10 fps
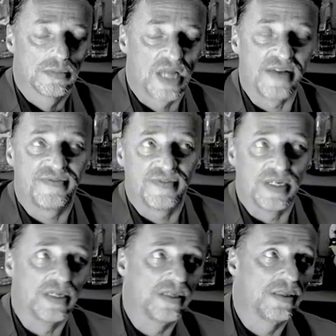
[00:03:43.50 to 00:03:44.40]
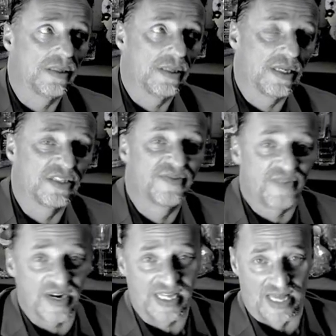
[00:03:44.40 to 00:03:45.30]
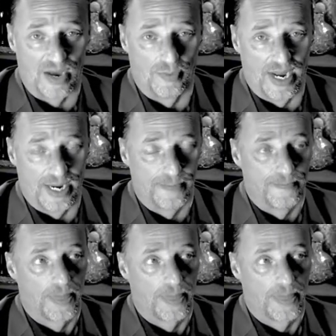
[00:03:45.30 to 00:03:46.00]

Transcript: Life is funny that way.